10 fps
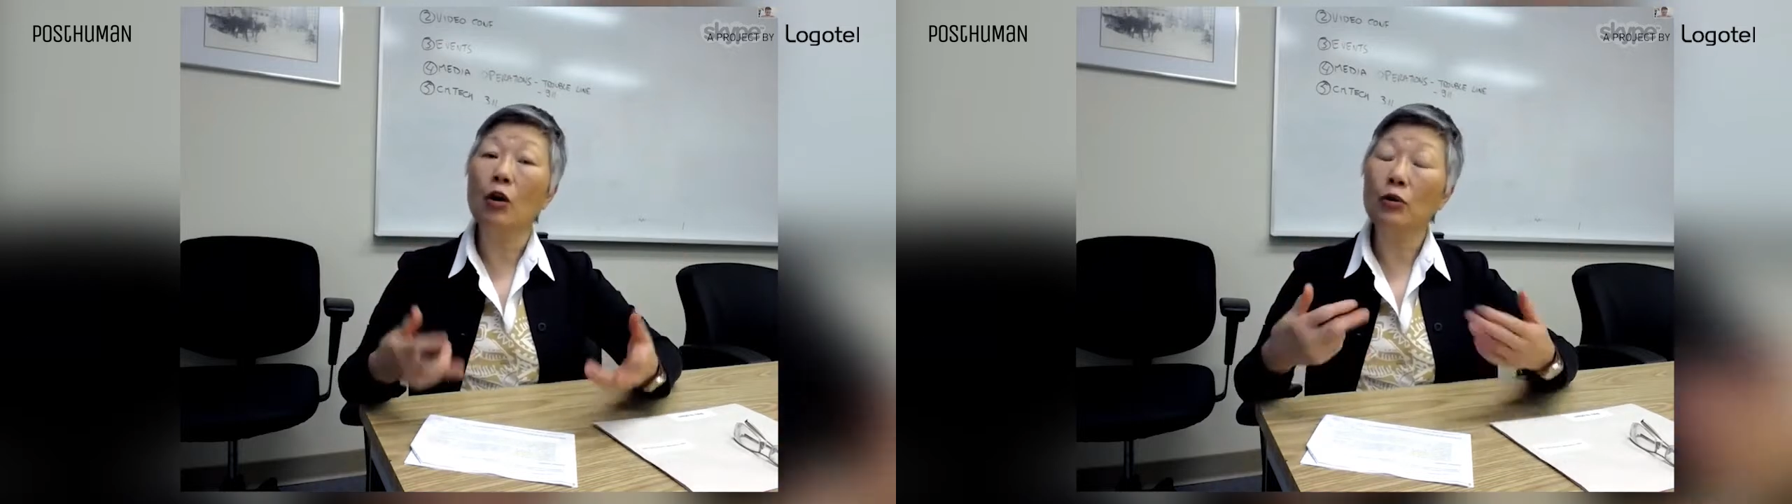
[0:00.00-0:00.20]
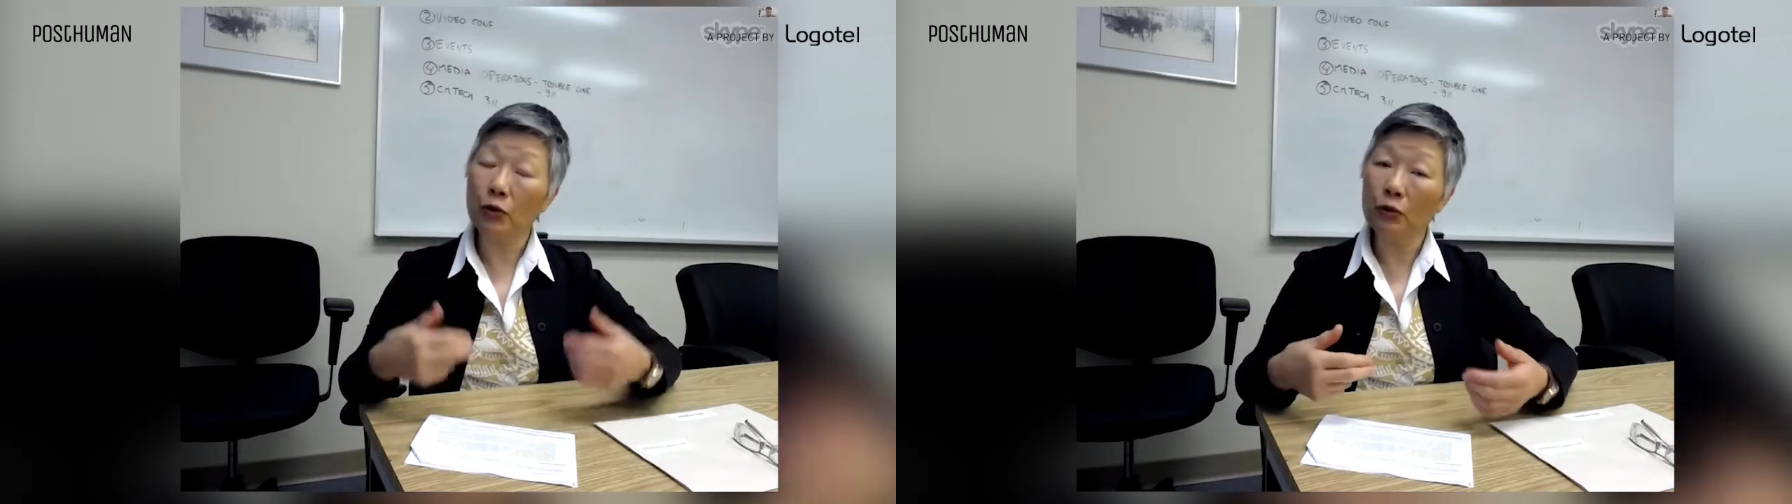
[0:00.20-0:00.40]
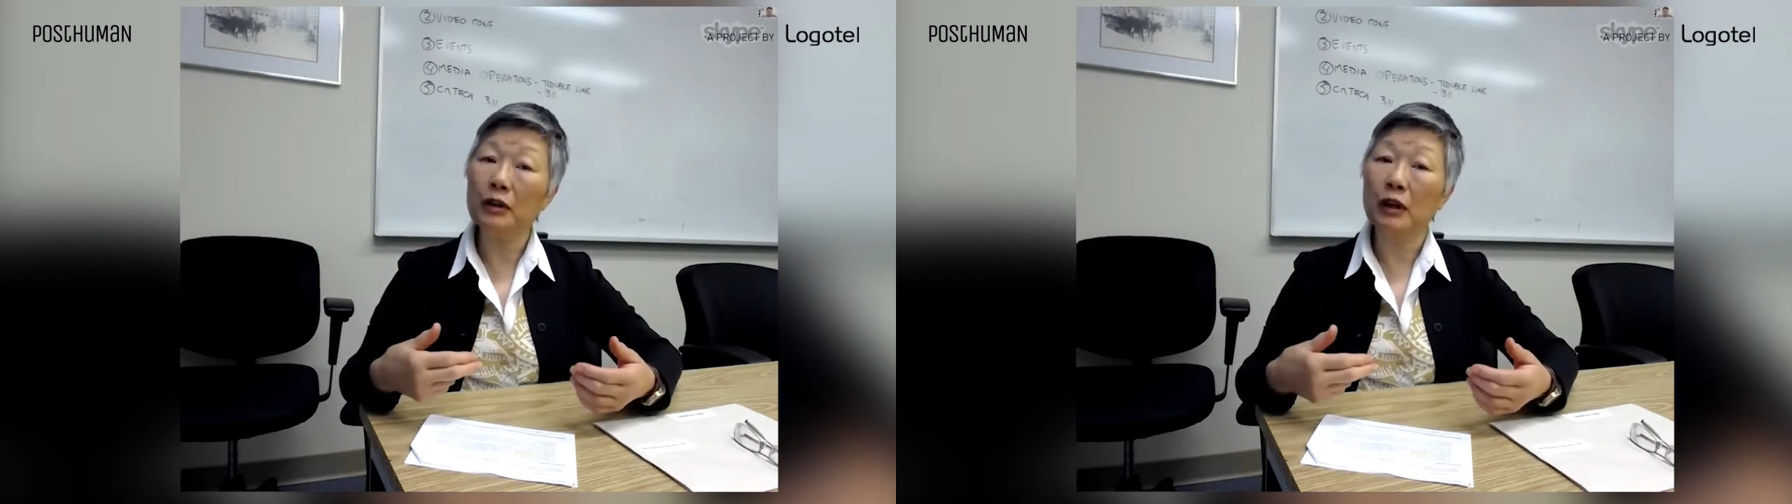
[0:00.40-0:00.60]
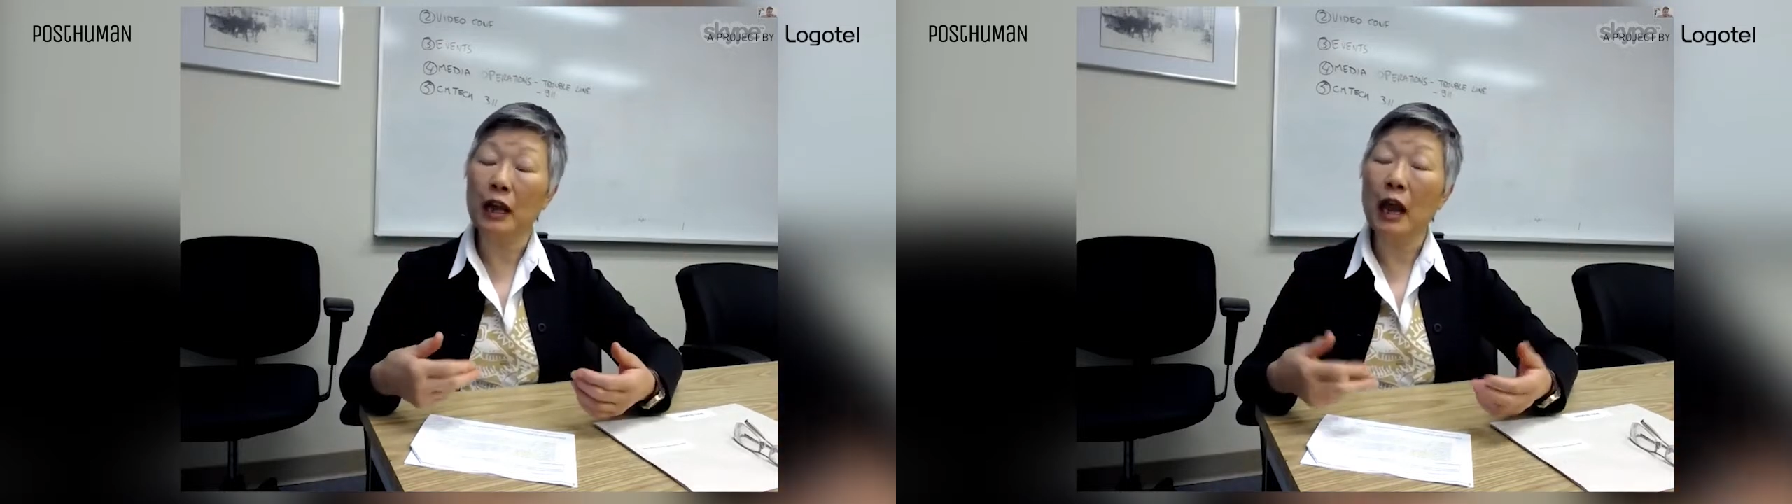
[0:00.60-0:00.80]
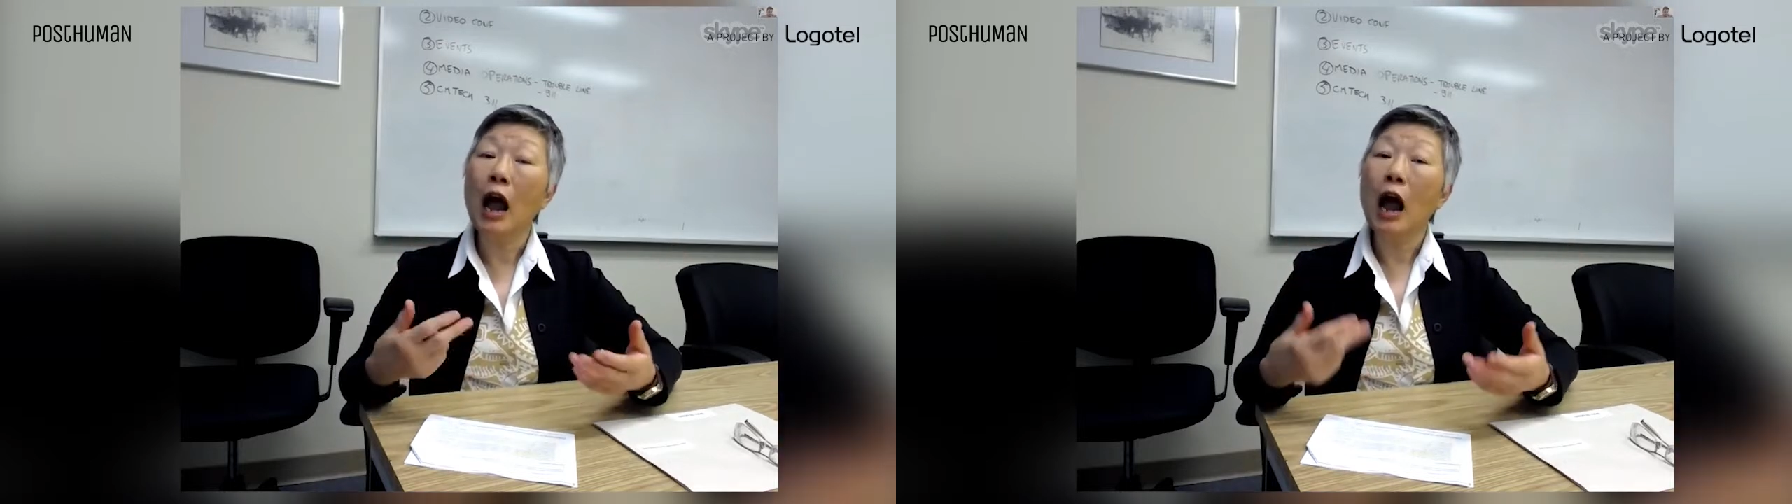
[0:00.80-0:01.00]
or
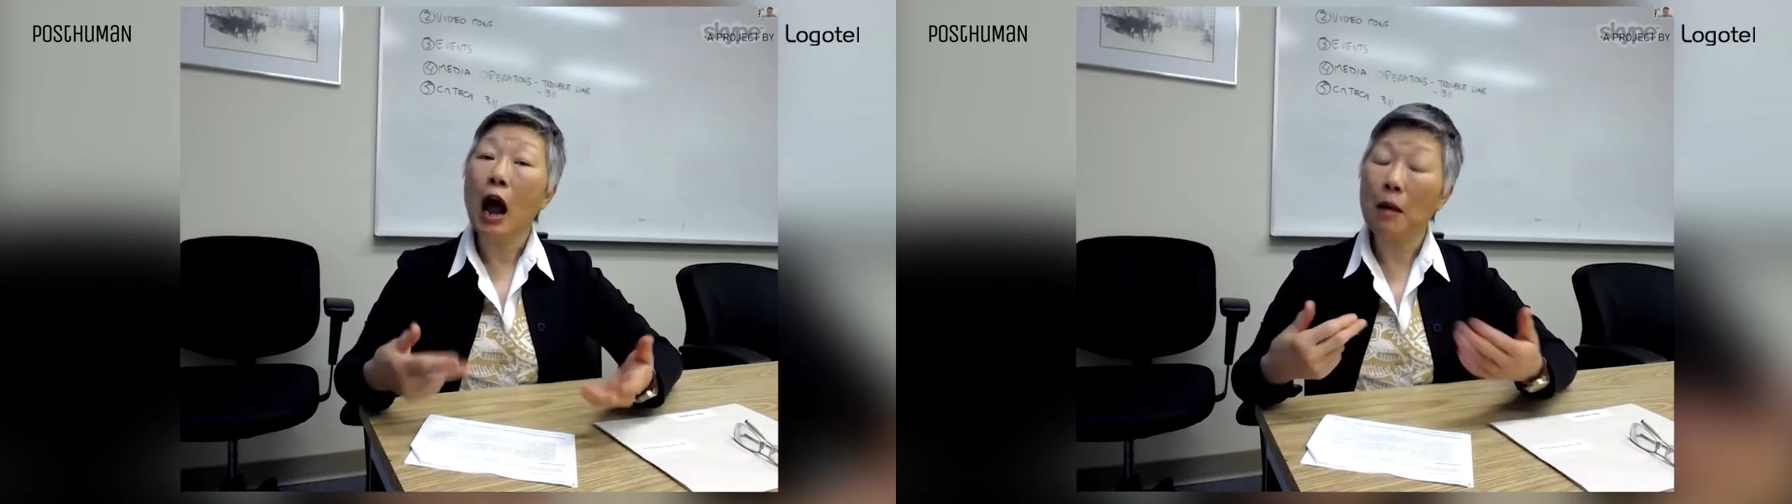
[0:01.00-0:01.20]
currently